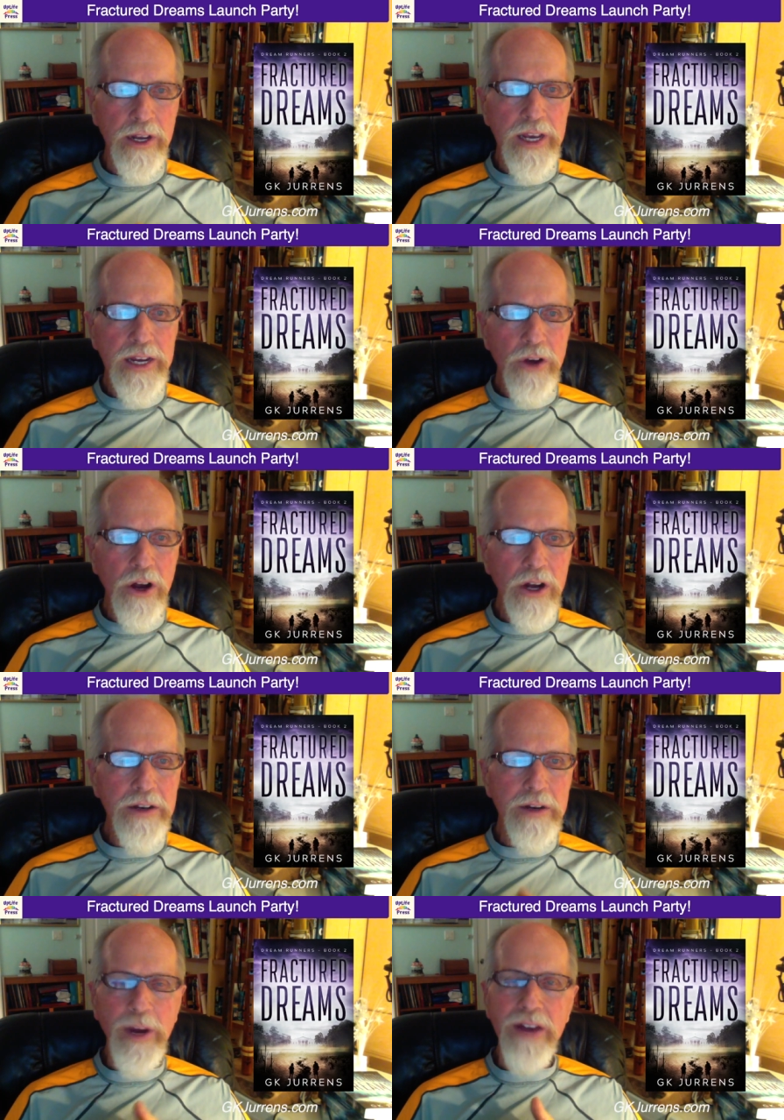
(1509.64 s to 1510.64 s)
he's
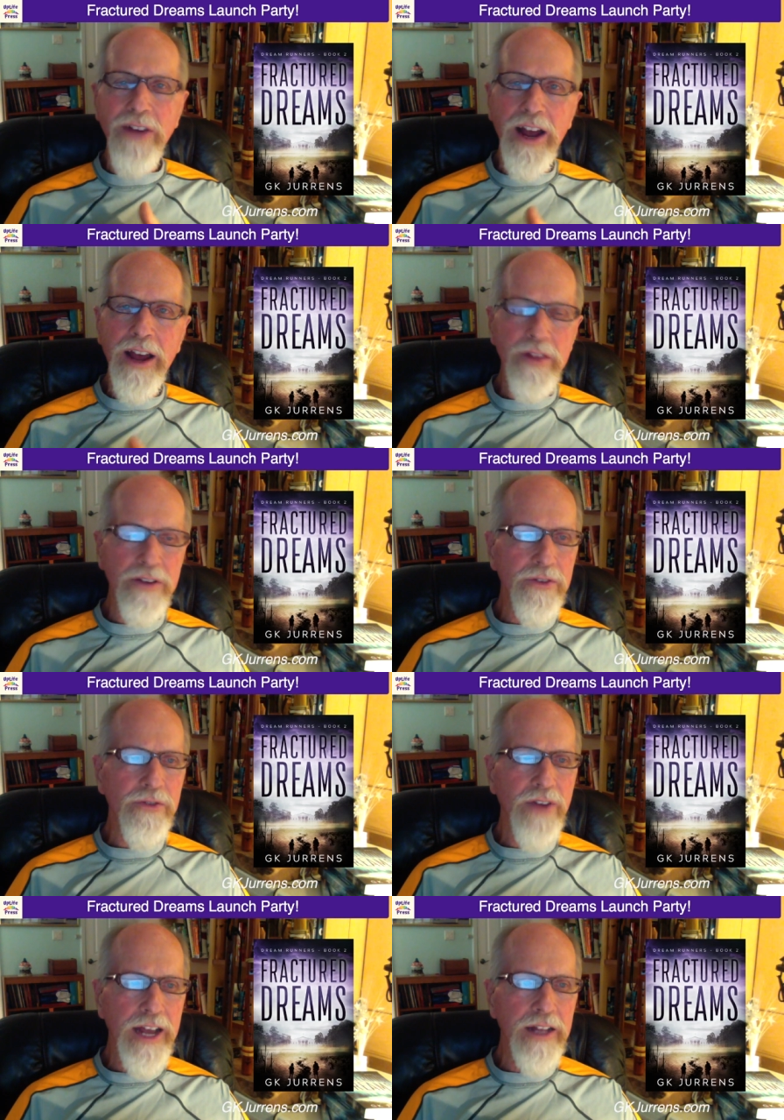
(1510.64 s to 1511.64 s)
haunted by those
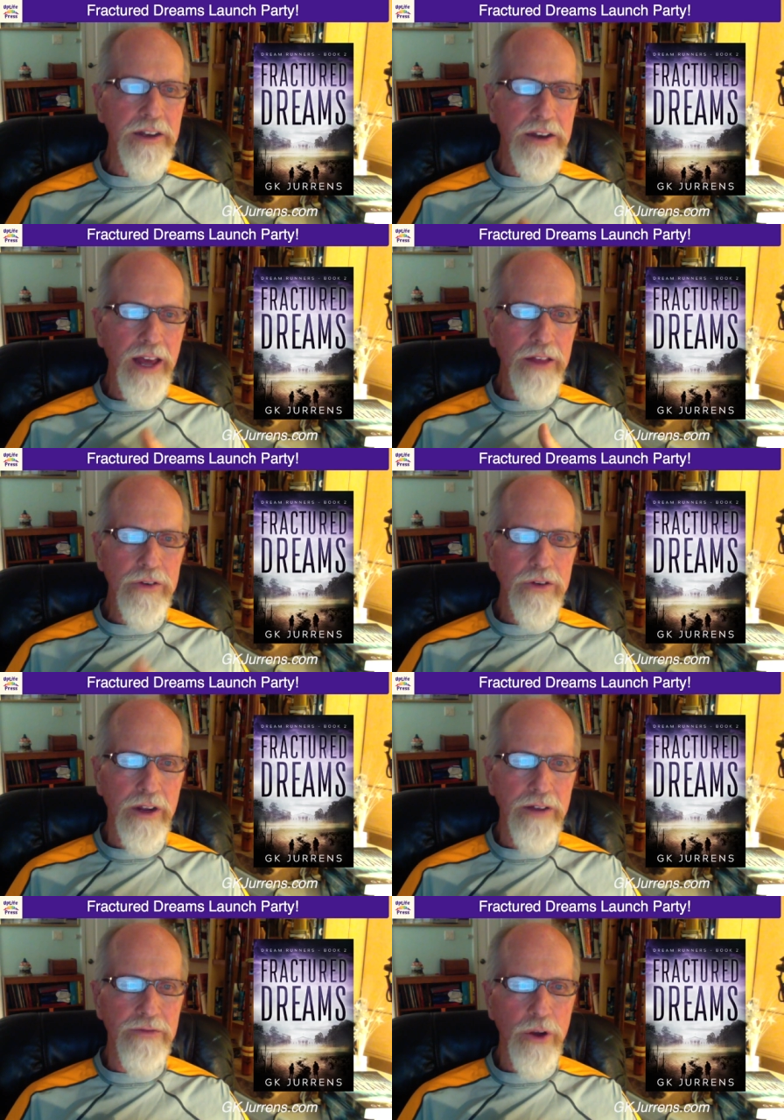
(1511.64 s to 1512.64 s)
violent deaths
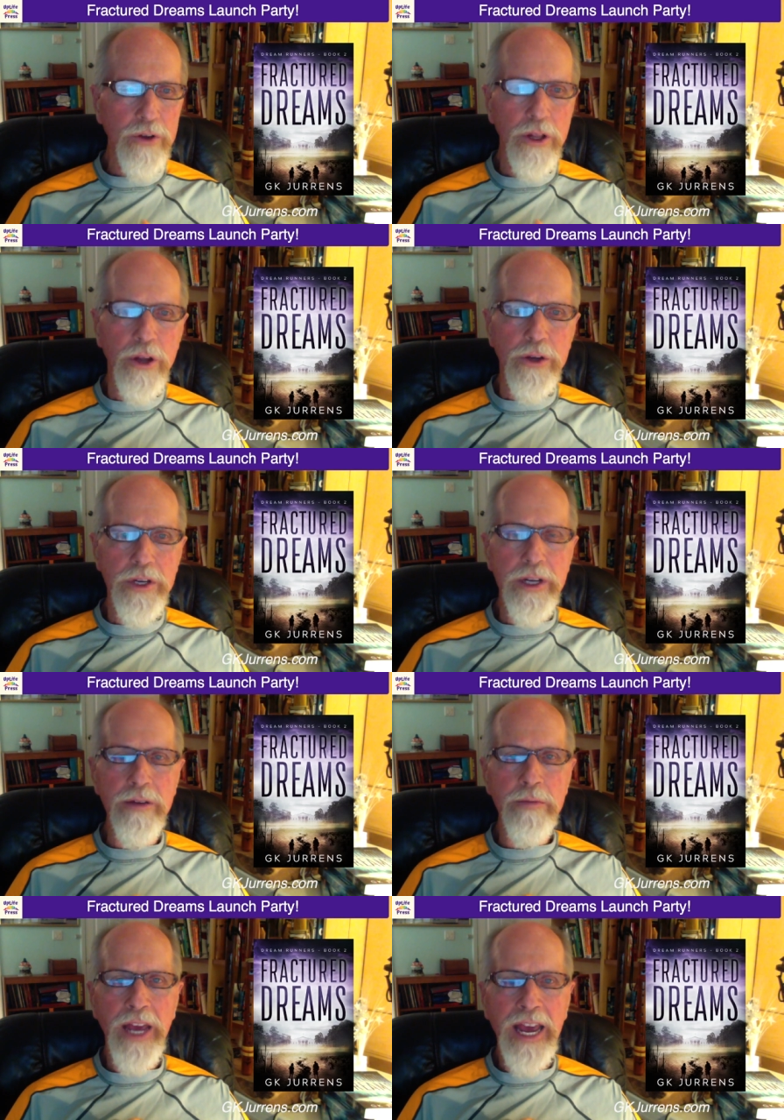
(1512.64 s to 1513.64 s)
of those close to
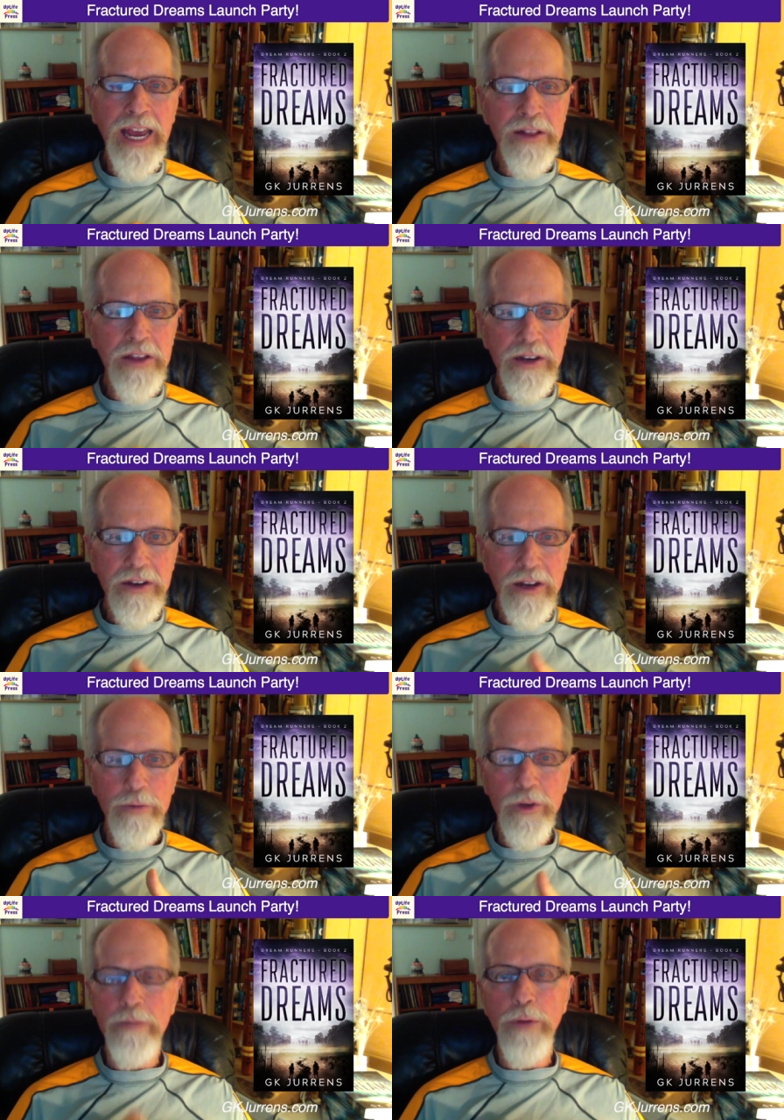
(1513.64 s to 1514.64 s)
him and the
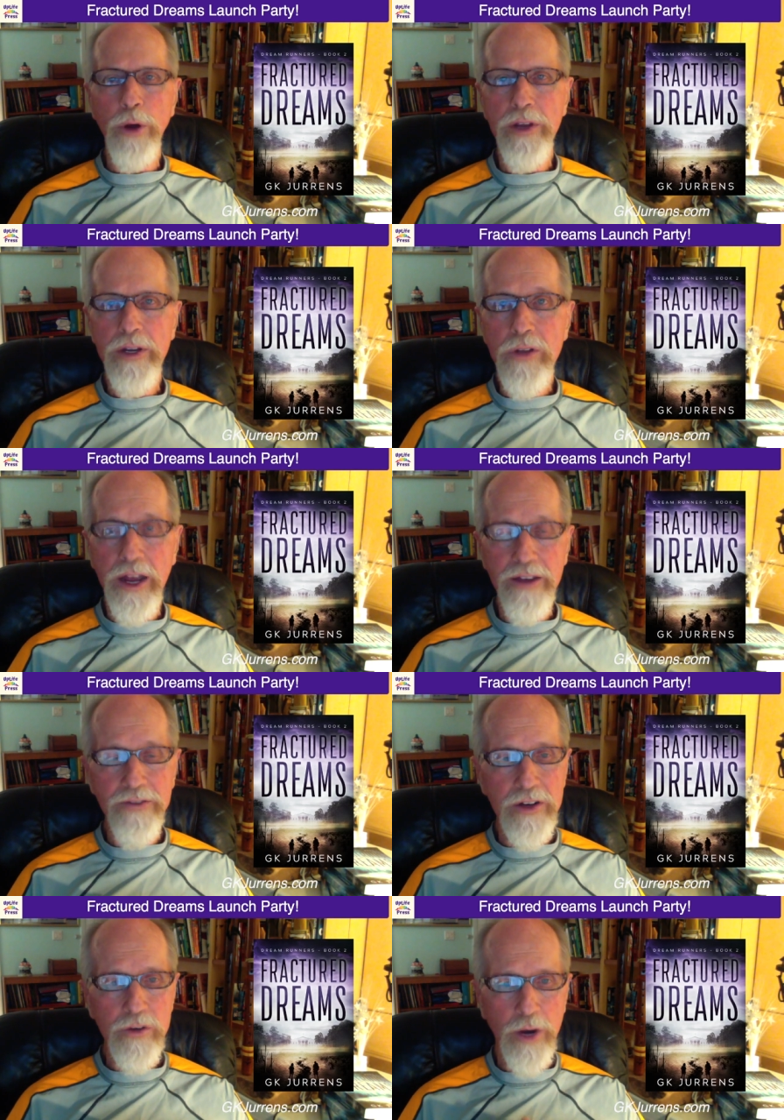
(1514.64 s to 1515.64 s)
attempts on both his life
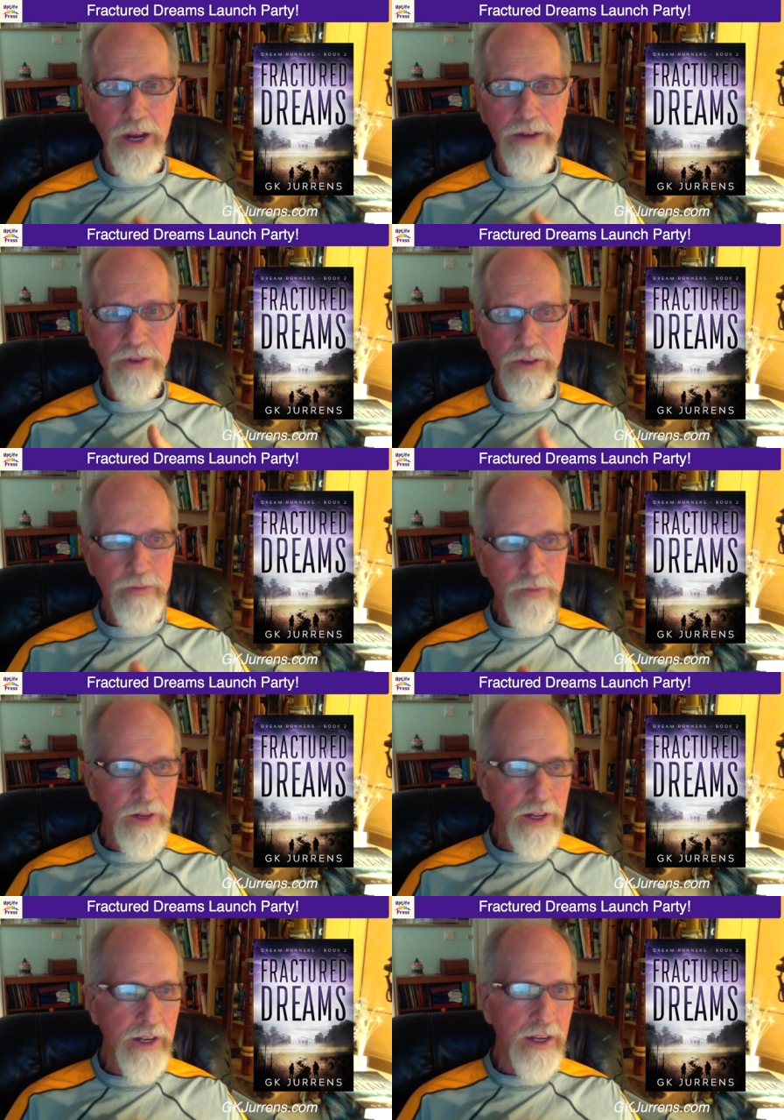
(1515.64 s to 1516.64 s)
and his wife
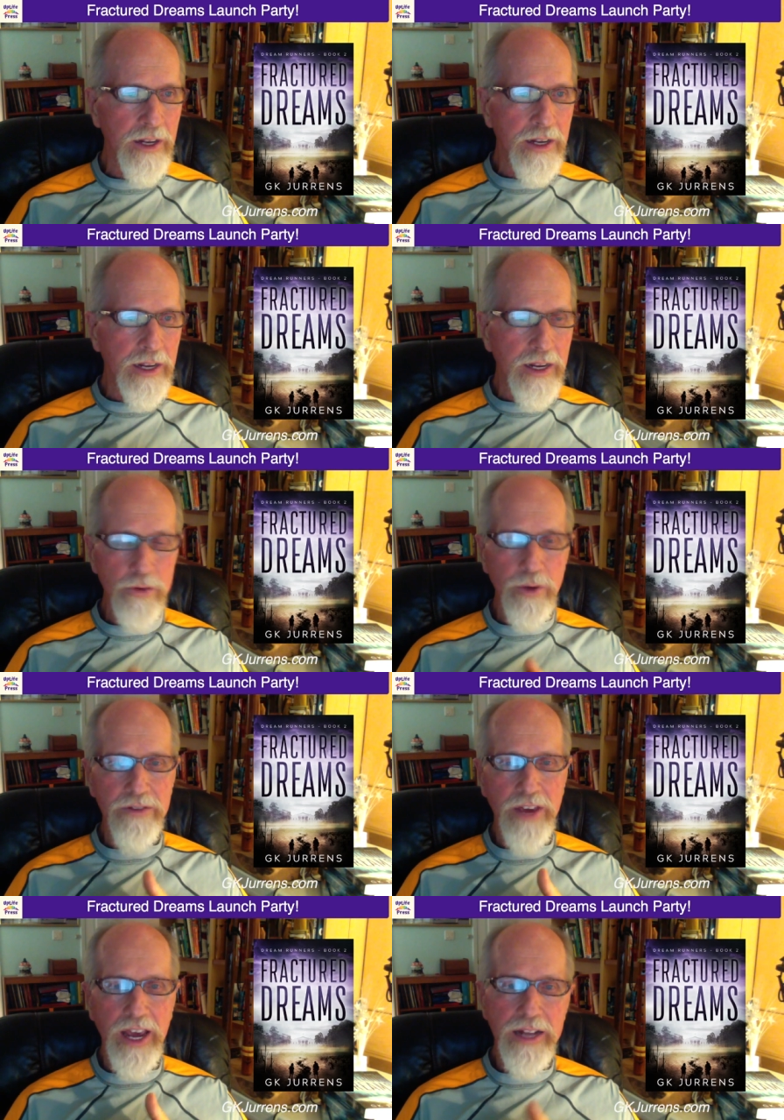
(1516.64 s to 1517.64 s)

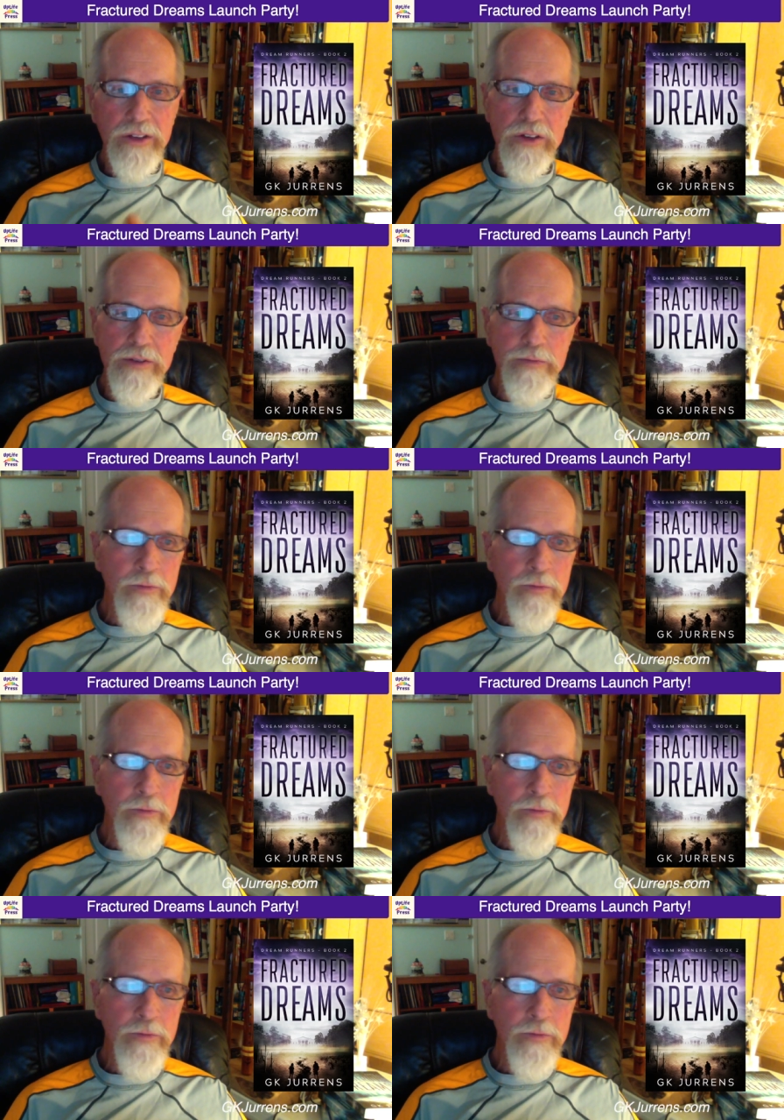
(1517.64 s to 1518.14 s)
Kate's.